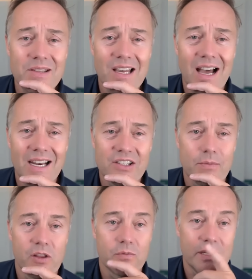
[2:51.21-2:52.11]
Let me say hi
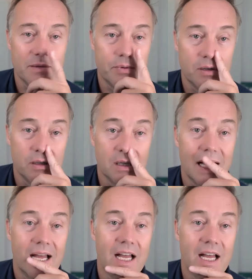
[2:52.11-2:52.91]
to some other people.